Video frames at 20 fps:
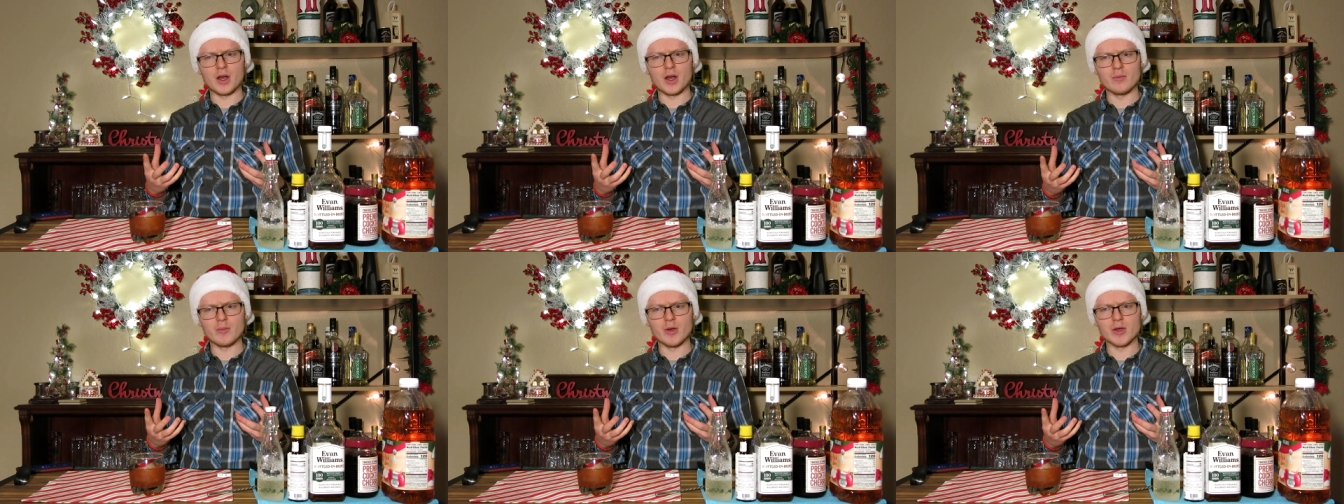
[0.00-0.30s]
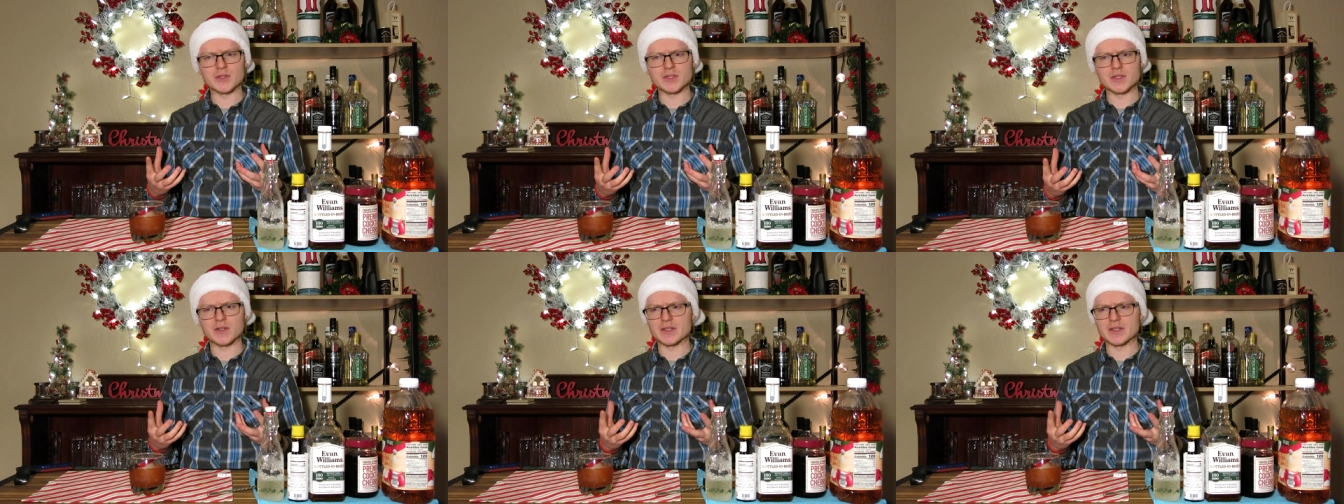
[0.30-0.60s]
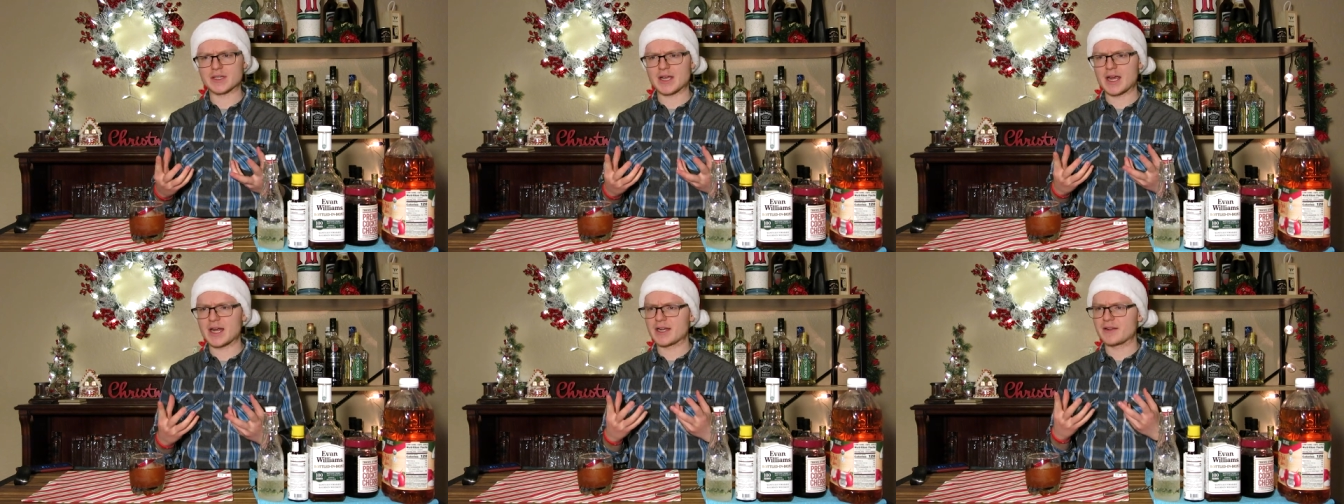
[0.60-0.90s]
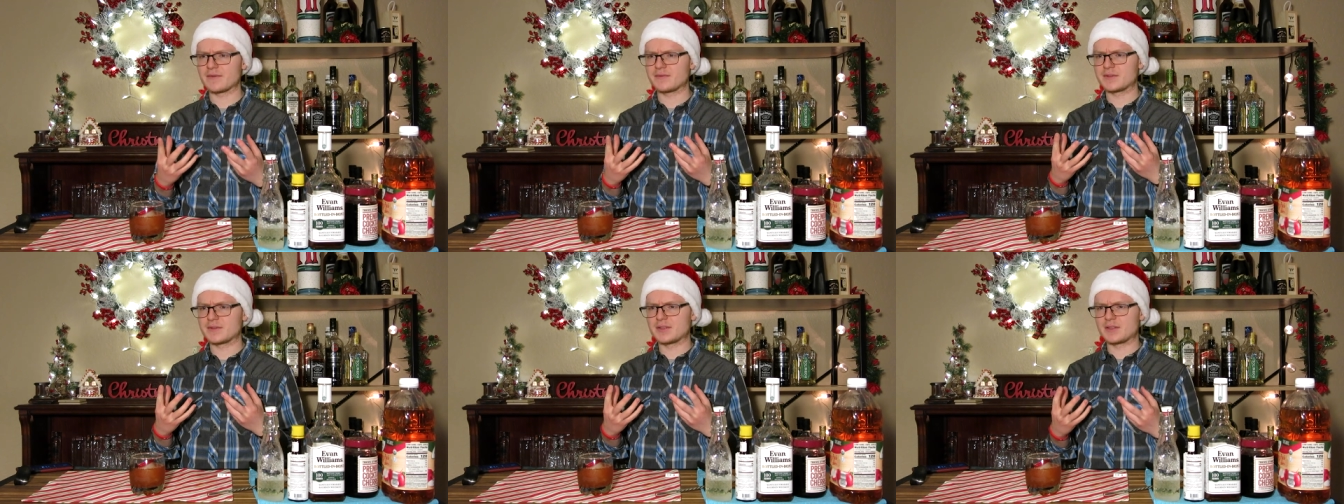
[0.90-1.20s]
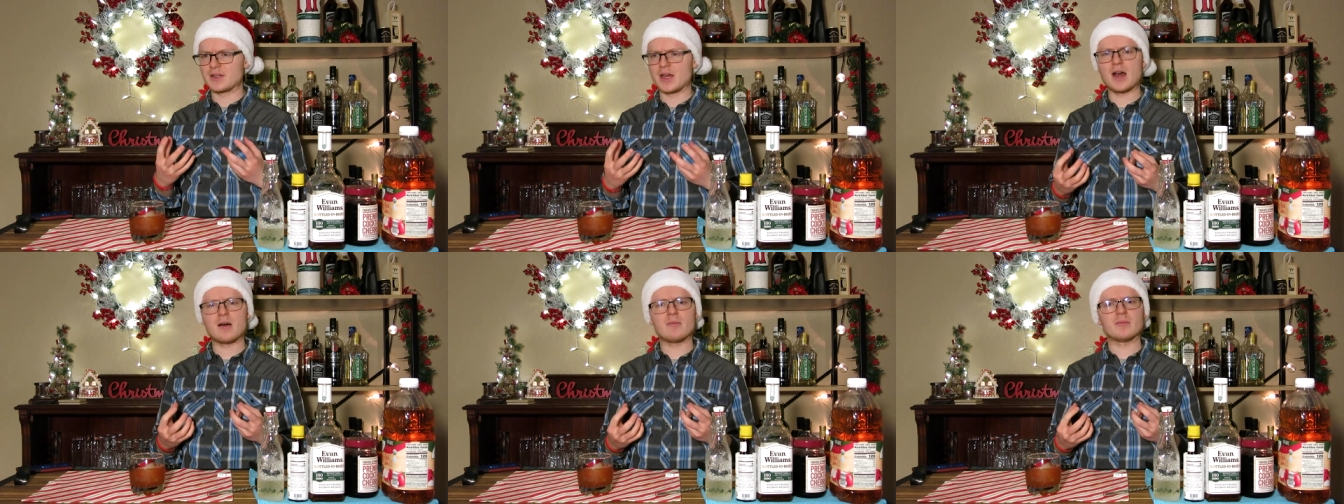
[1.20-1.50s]
almost this kind of
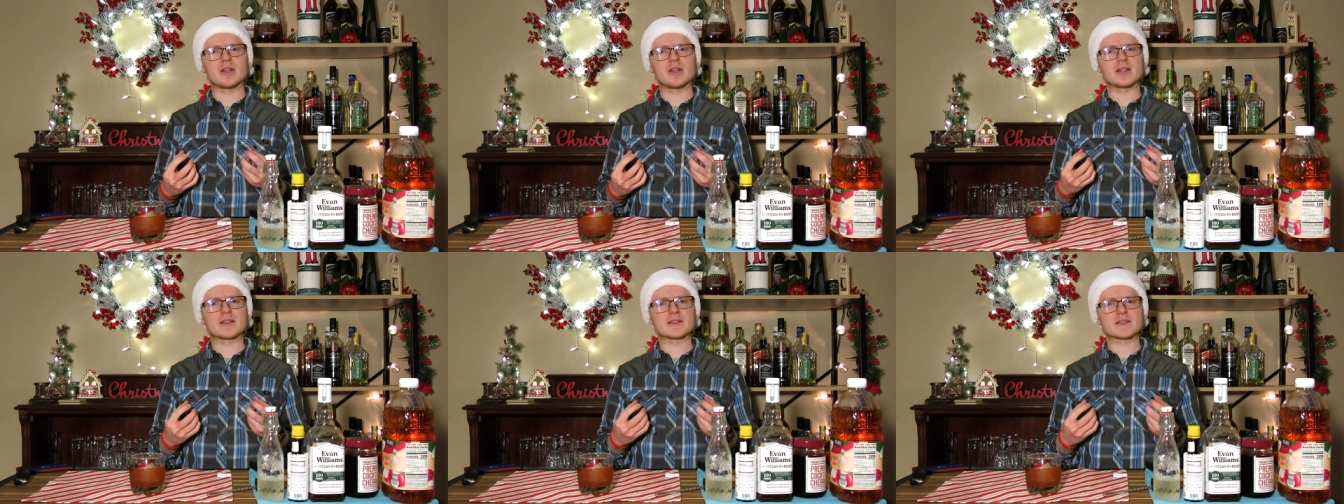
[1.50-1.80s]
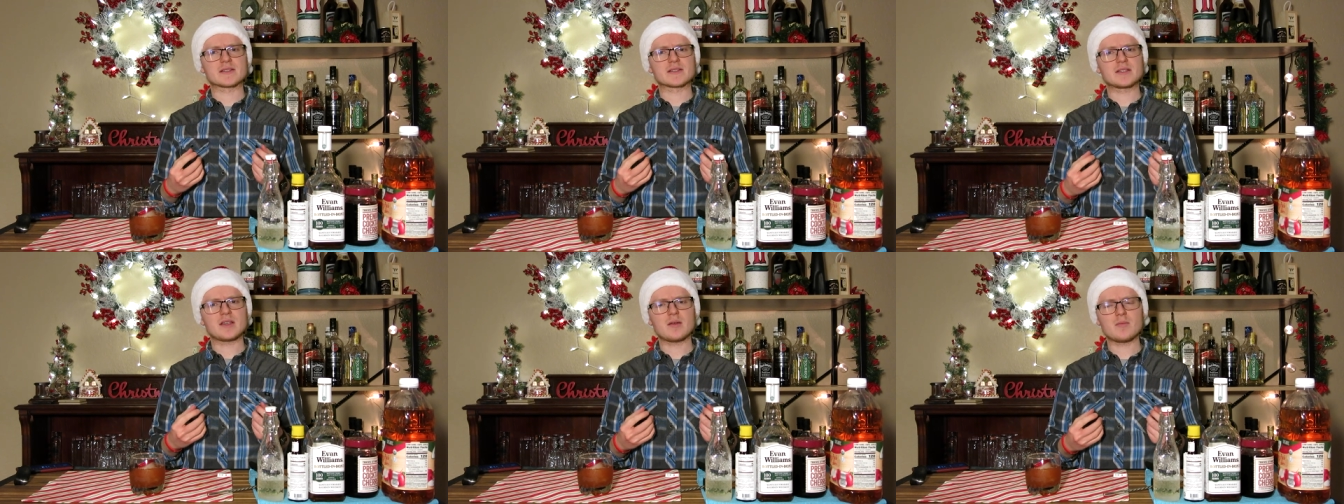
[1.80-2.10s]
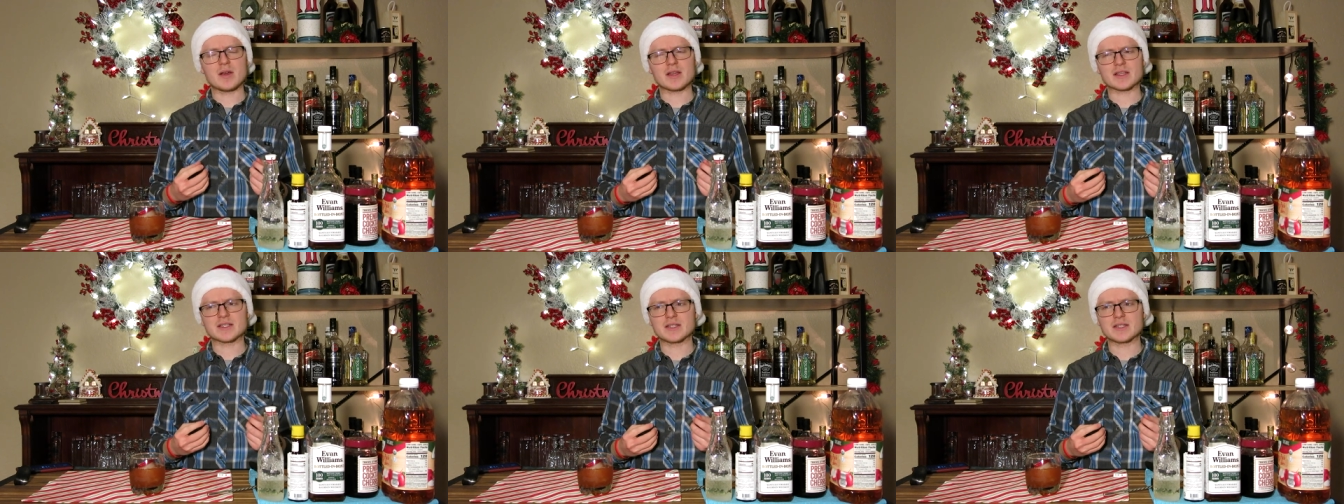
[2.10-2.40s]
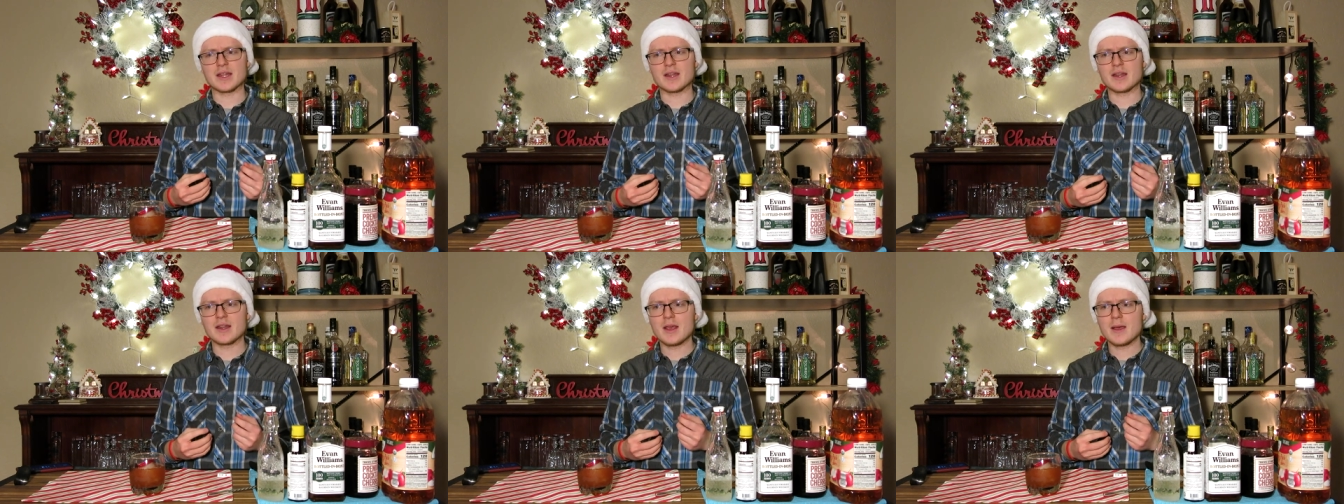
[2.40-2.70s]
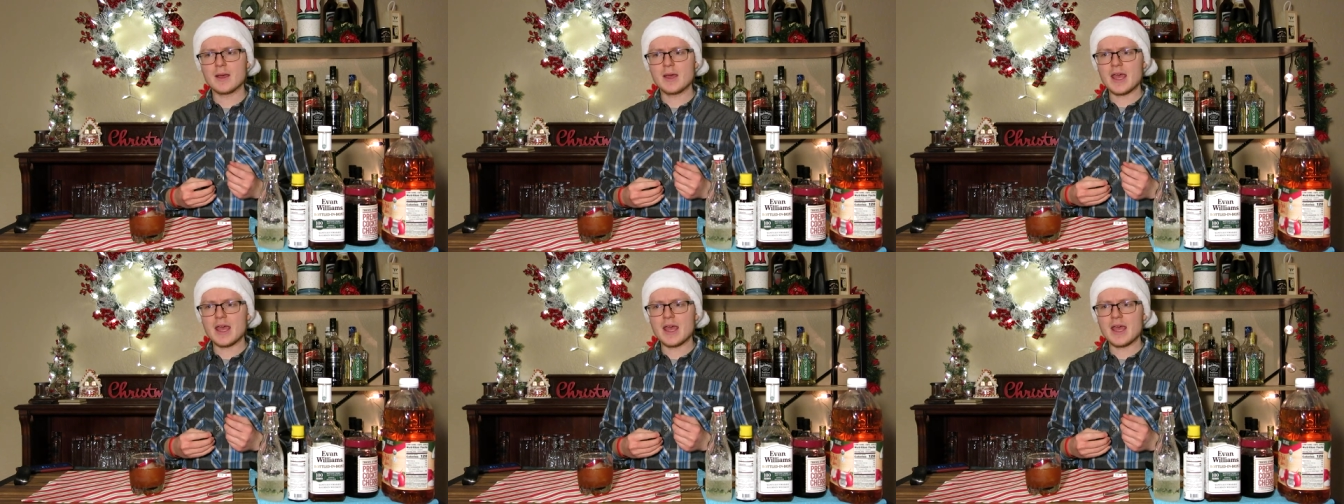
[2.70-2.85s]
dominance amongst it.